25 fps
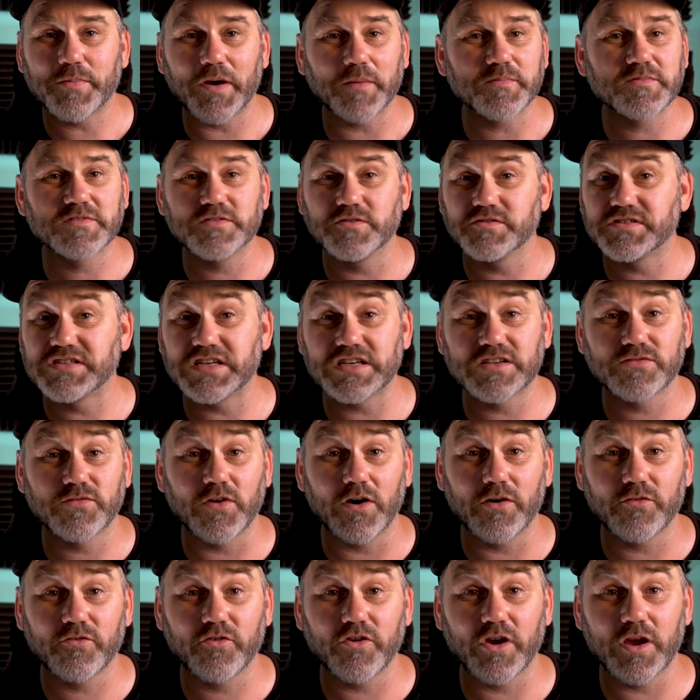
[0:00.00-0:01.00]
up to a
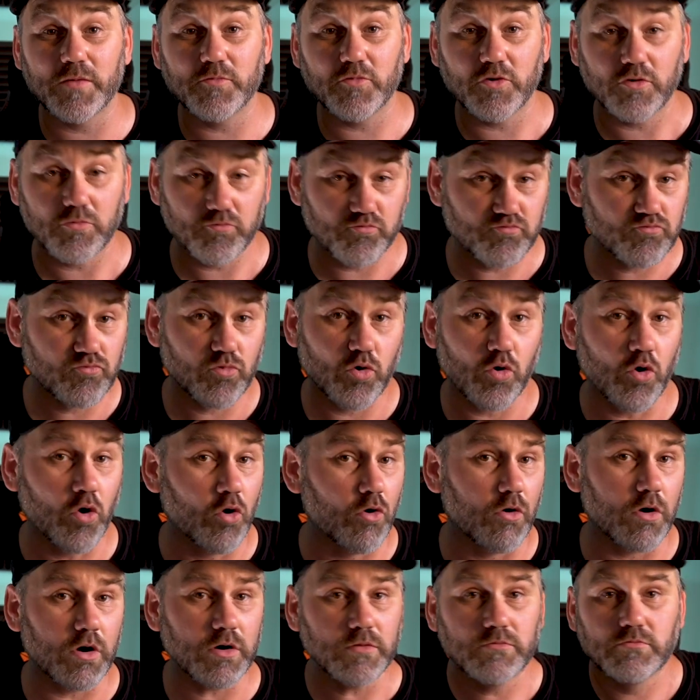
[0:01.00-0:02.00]
6.5 Creedmoor
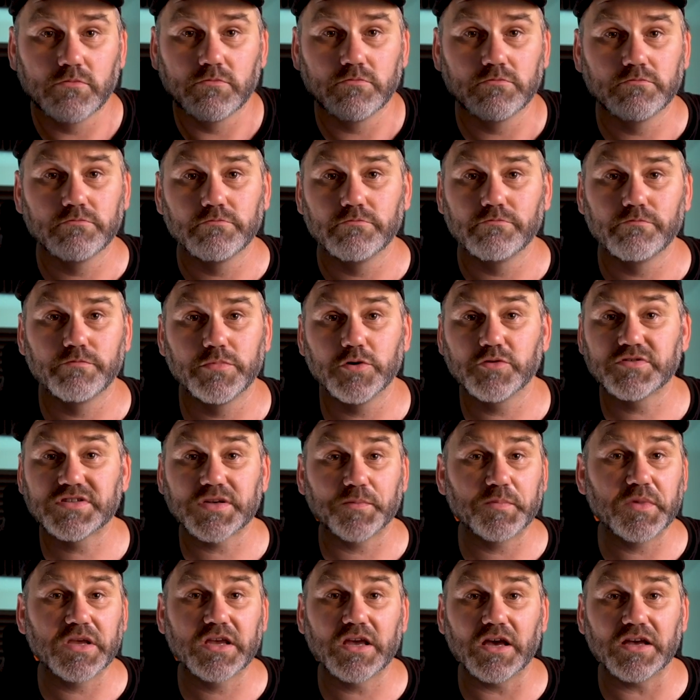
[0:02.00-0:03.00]
or build
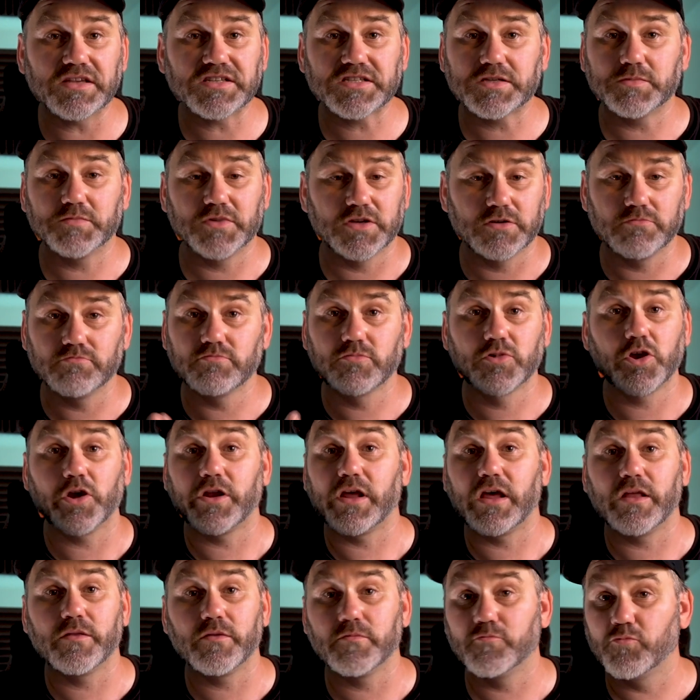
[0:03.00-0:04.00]
something custom and go
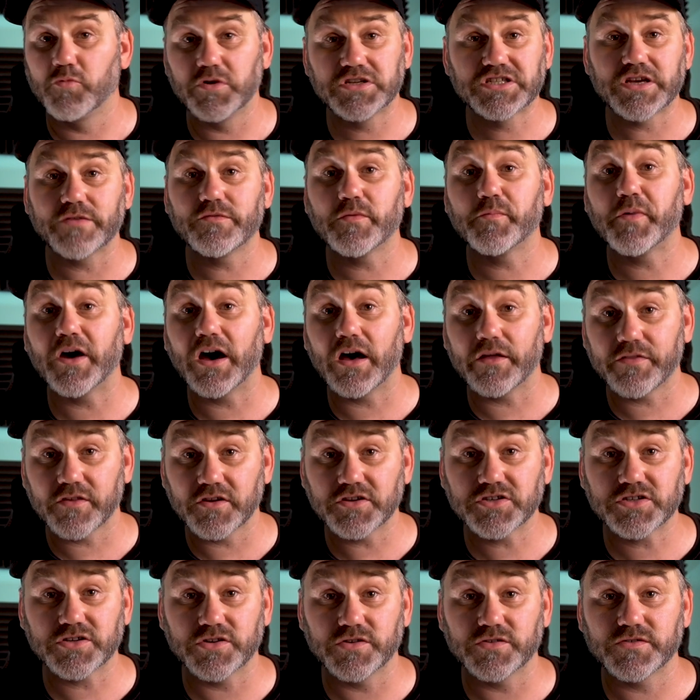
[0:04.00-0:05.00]
down whichever path you
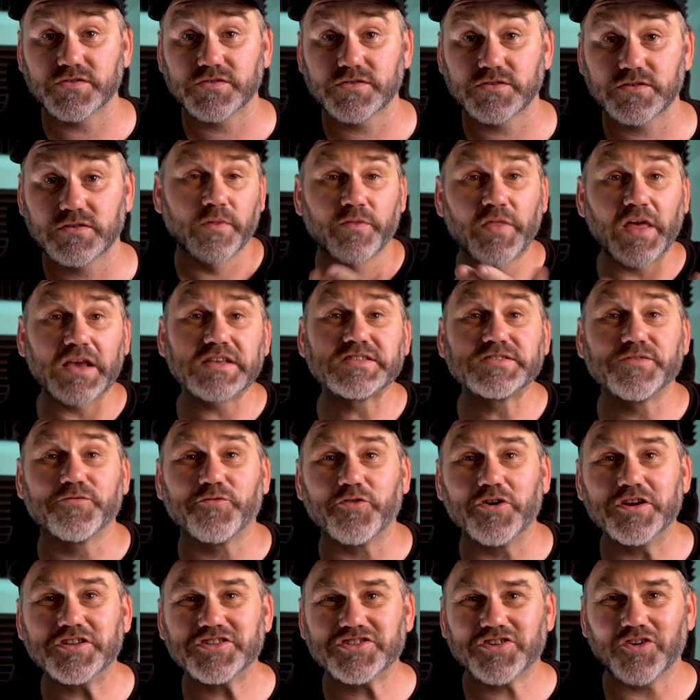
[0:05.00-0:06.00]
choose. Thanks to
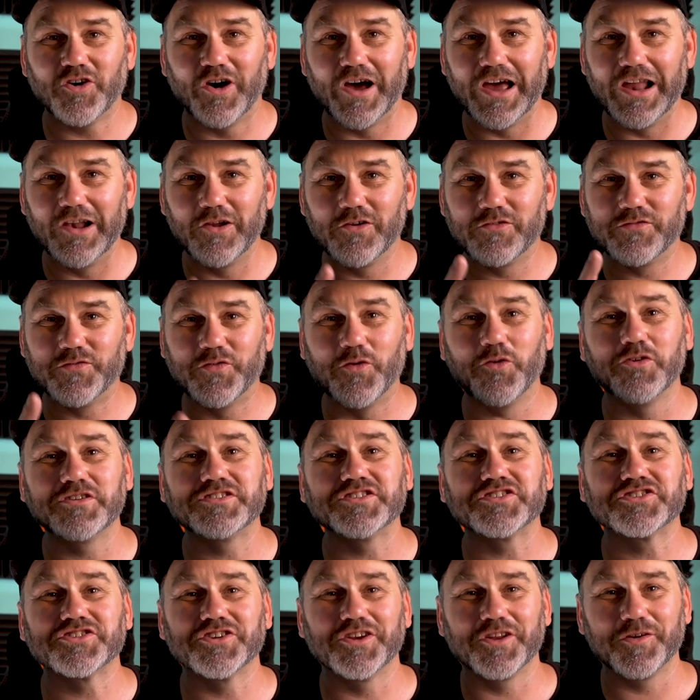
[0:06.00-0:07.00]
Fridge. I look forward
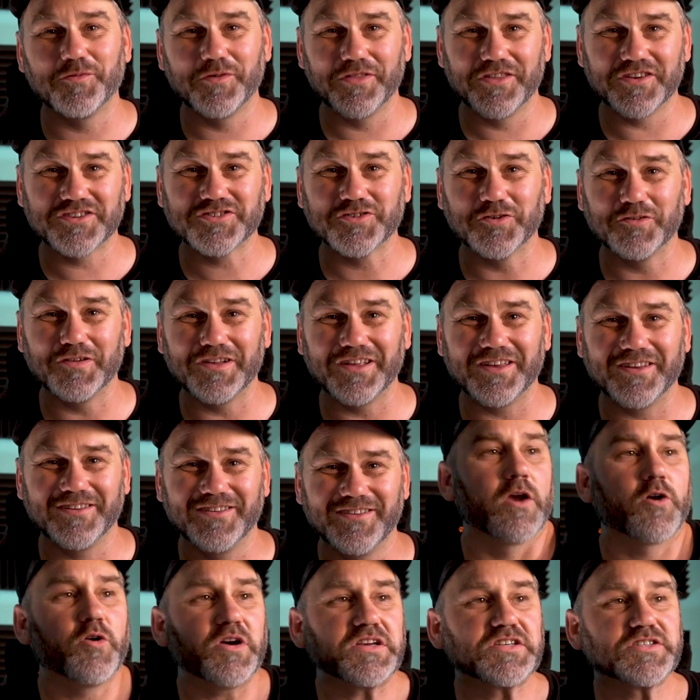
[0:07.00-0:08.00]
to shooting with you shortly.
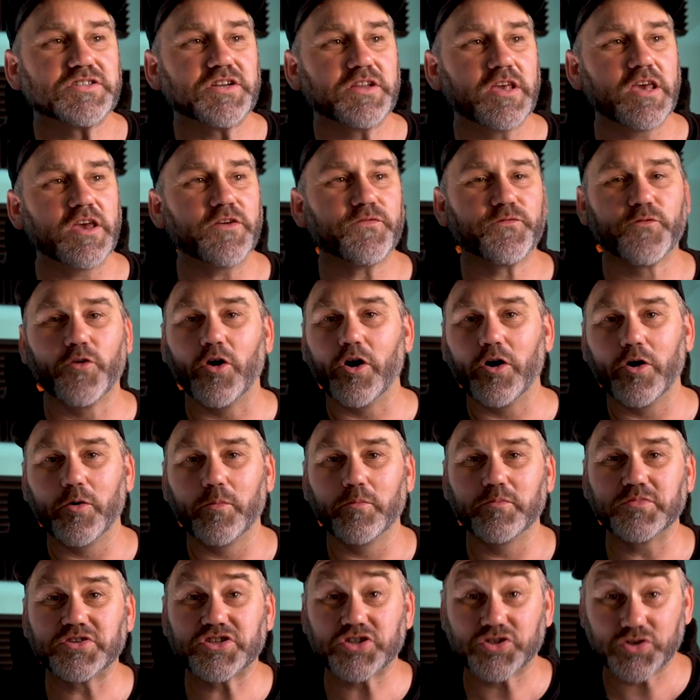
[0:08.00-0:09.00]
Question here
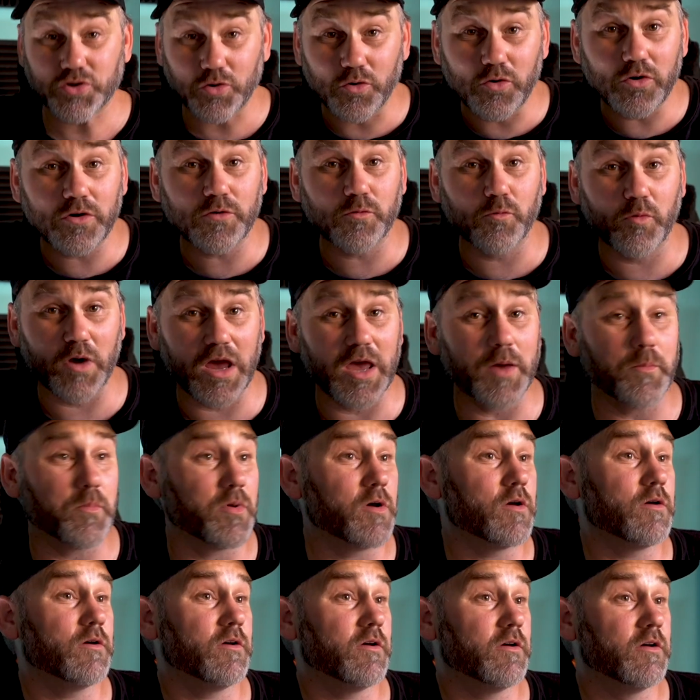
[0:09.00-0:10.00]
from Sean Webb.
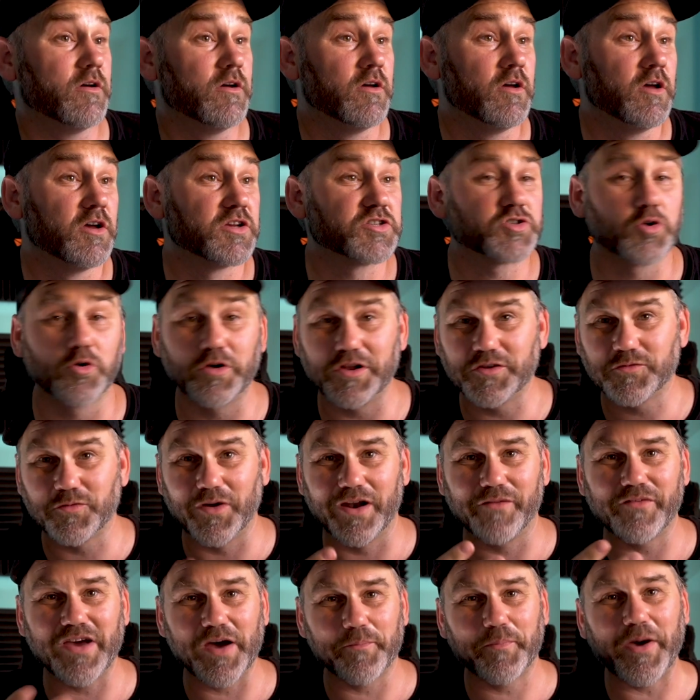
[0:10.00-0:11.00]
Sean is
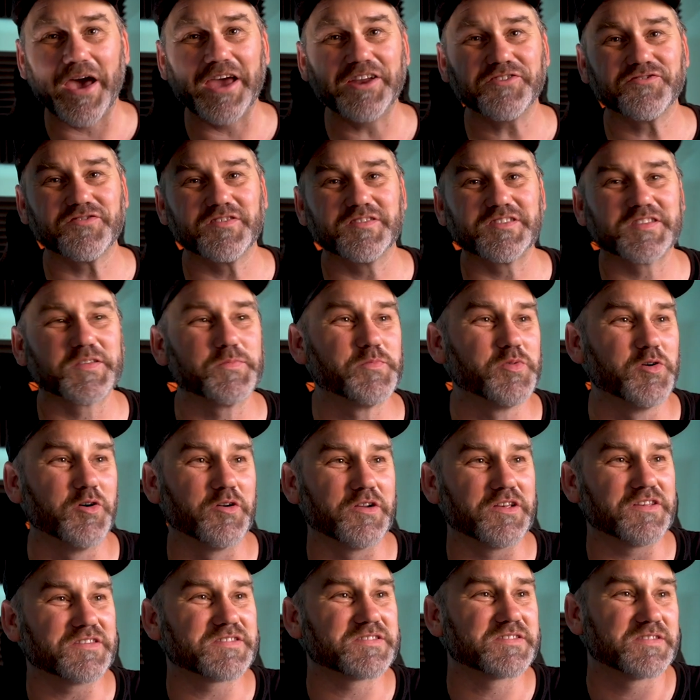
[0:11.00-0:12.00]
one of our Patreon
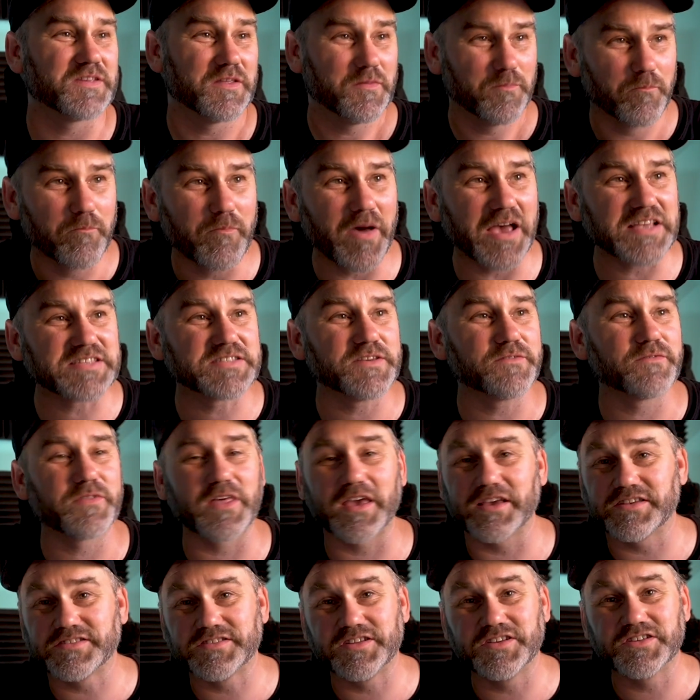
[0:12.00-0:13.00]
supporters. Massive
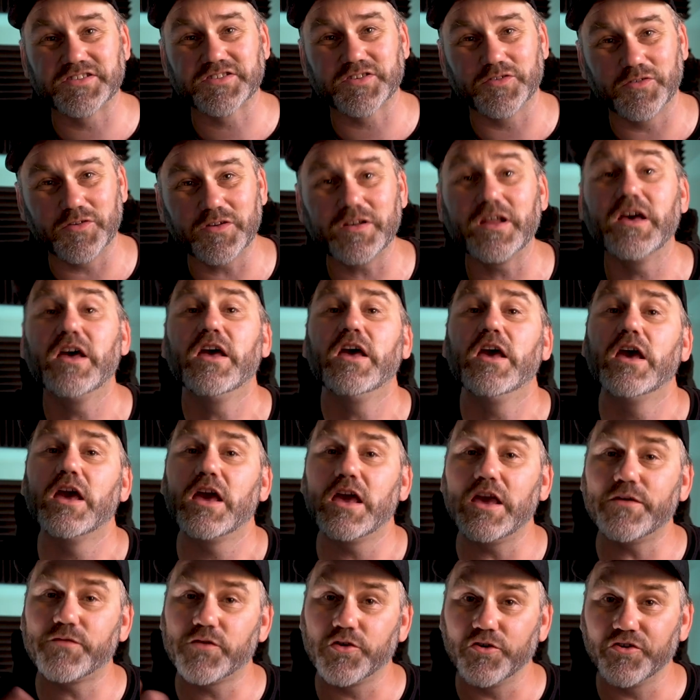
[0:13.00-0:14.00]
thanks to you, Sean.
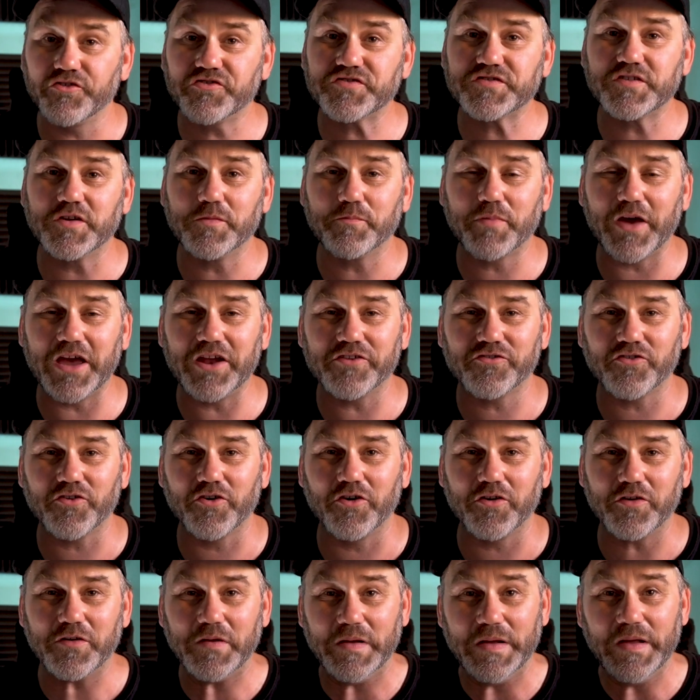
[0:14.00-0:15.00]
If you're interested in
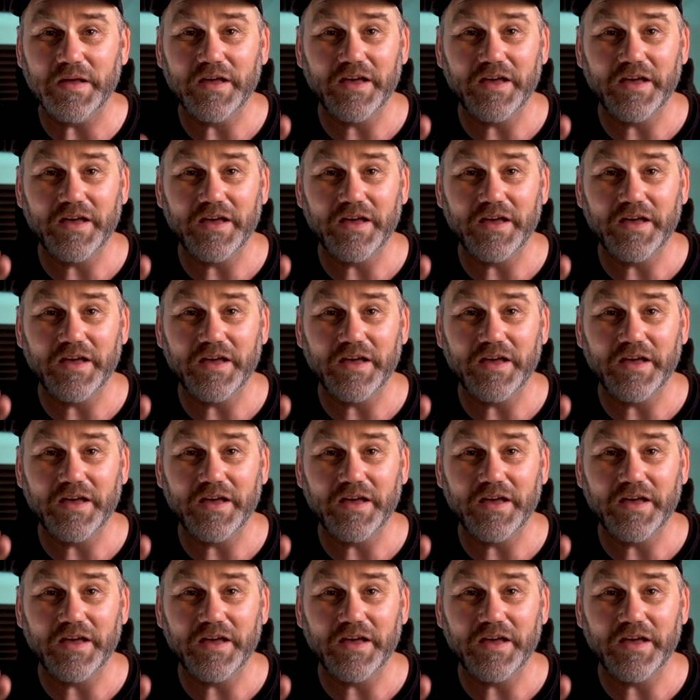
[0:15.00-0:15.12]
Patreon,